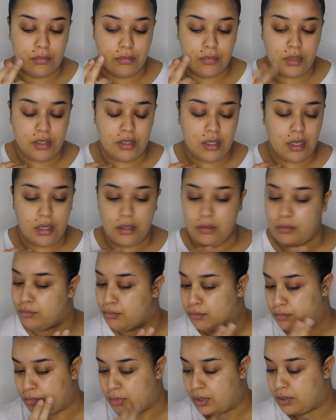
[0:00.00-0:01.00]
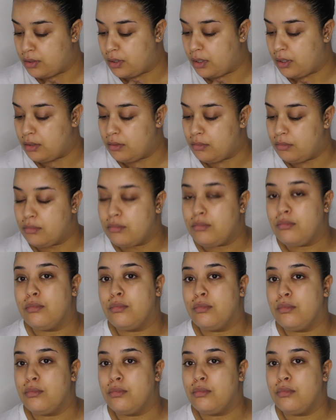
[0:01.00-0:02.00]
This side? This side.
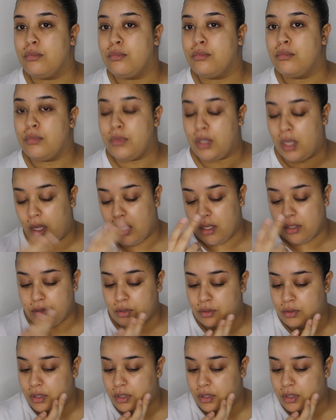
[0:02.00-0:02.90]
Yeah, let's do